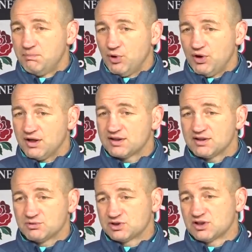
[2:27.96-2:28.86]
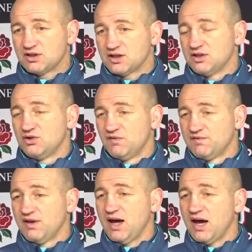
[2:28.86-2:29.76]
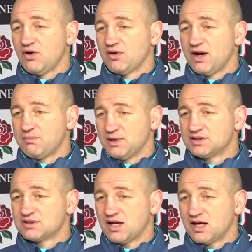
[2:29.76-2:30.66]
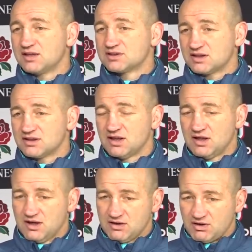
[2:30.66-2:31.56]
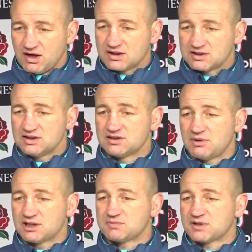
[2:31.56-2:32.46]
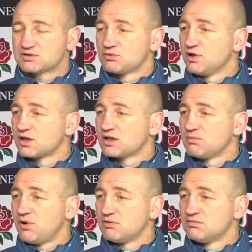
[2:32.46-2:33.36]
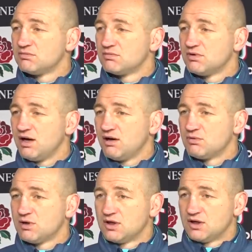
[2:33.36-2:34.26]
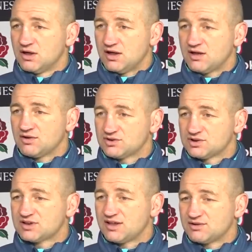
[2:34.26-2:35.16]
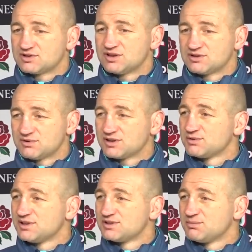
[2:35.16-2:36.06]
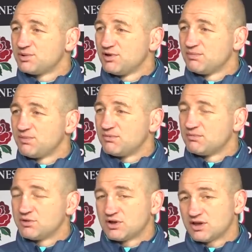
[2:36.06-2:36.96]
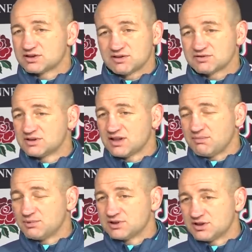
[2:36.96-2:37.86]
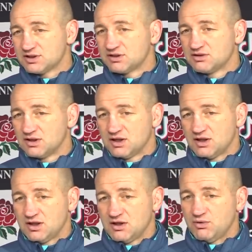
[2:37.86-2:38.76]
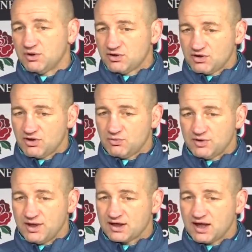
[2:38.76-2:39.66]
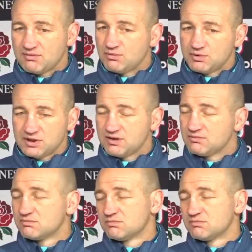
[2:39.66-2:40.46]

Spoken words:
but I think there was certainly enough there on that pitch today that said, well, I can see some aspects we're working upon now, and I also stand out and see some things we need to improve upon. We got ourselves into that position, we could have gone and won that game, and we didn't.